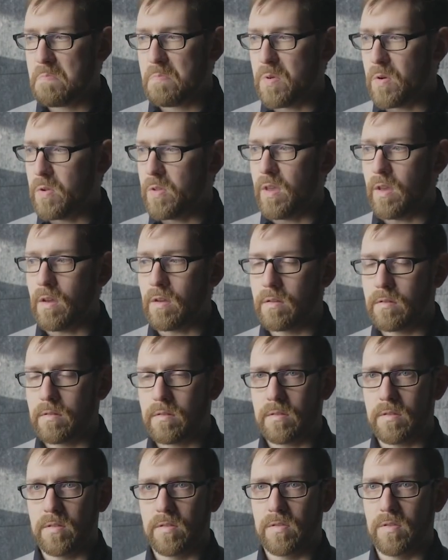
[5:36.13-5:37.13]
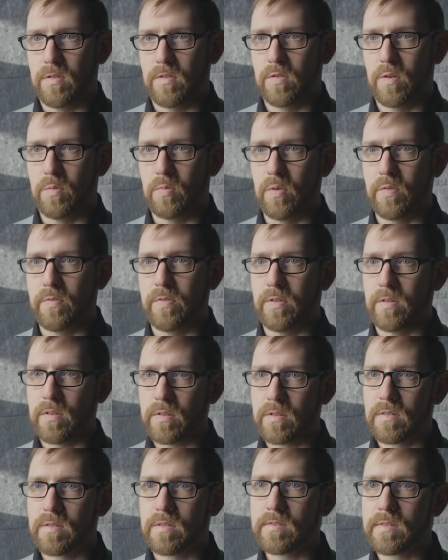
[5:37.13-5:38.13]
But yeah, the subwoofer
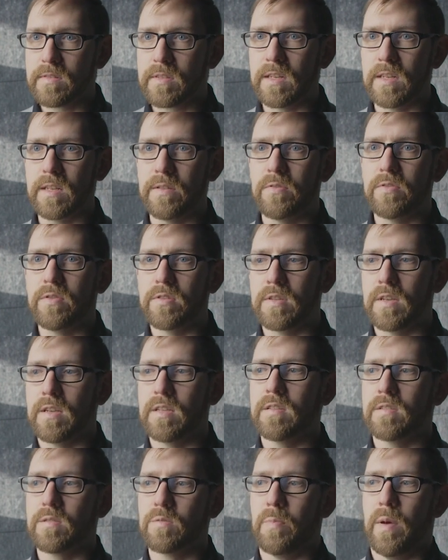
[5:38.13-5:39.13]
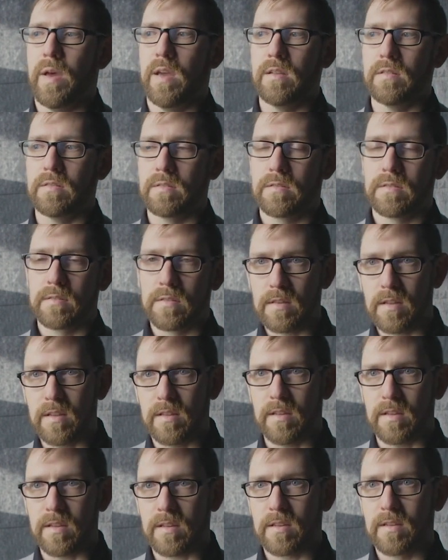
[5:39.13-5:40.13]
delivers it in spades, I
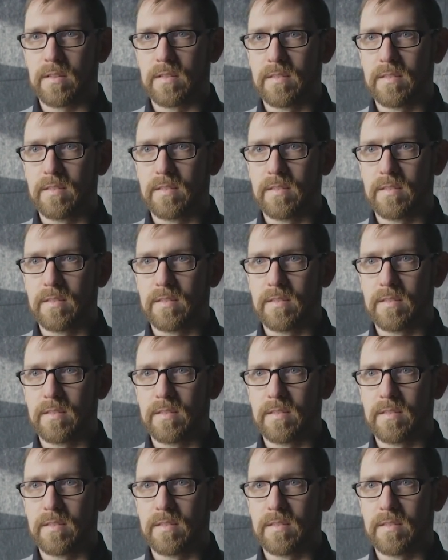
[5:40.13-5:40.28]
think.